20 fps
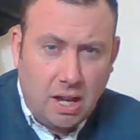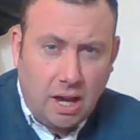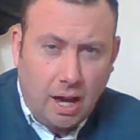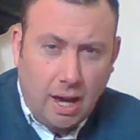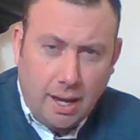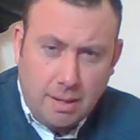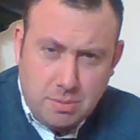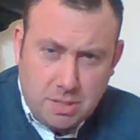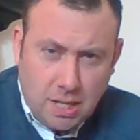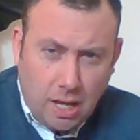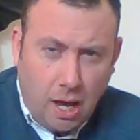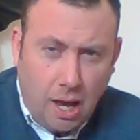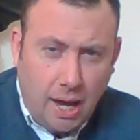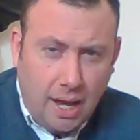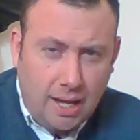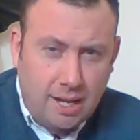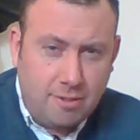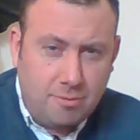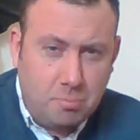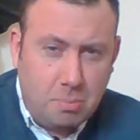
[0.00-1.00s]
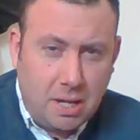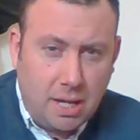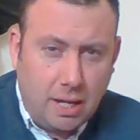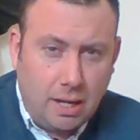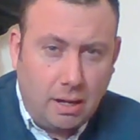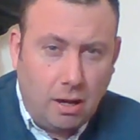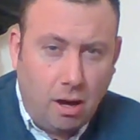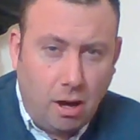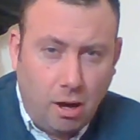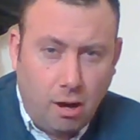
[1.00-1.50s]
I'm tired of
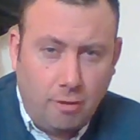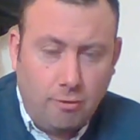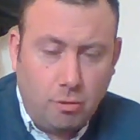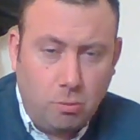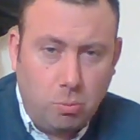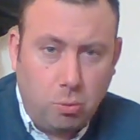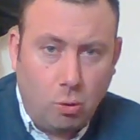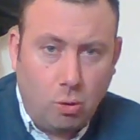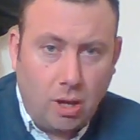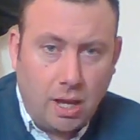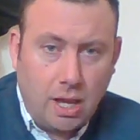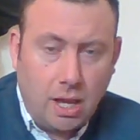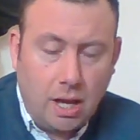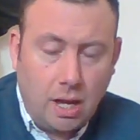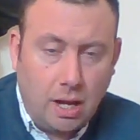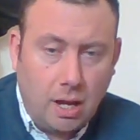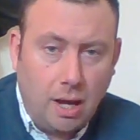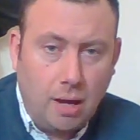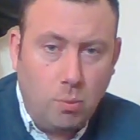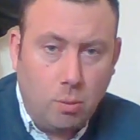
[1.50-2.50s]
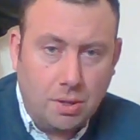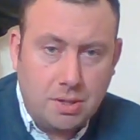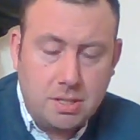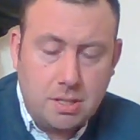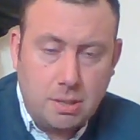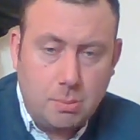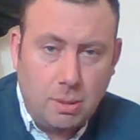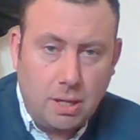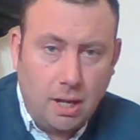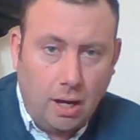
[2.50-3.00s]
being half a boy and I want
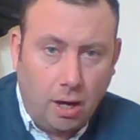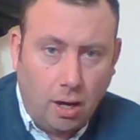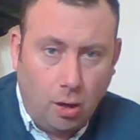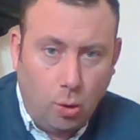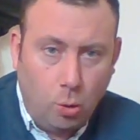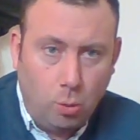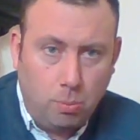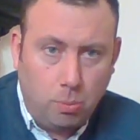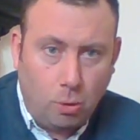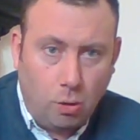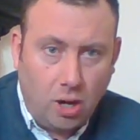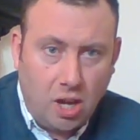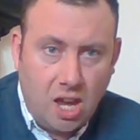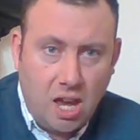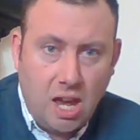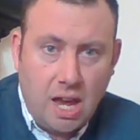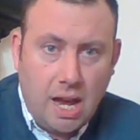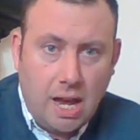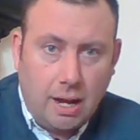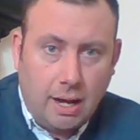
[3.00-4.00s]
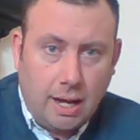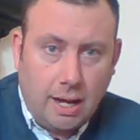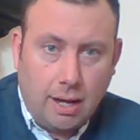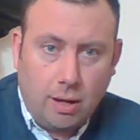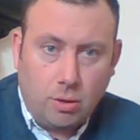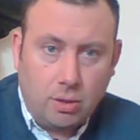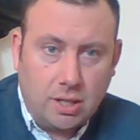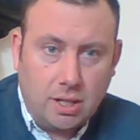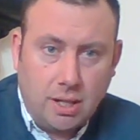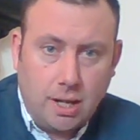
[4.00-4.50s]
to be a whole boy. How
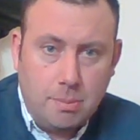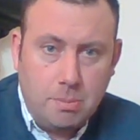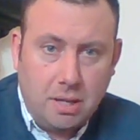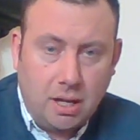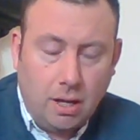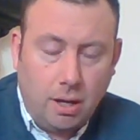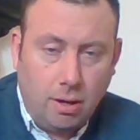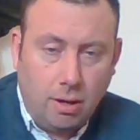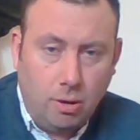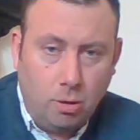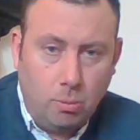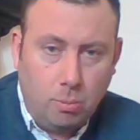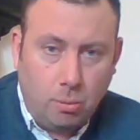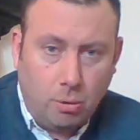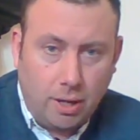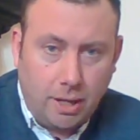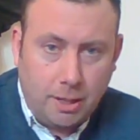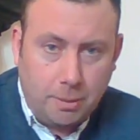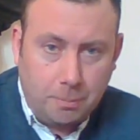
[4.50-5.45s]
can I be a whole boy?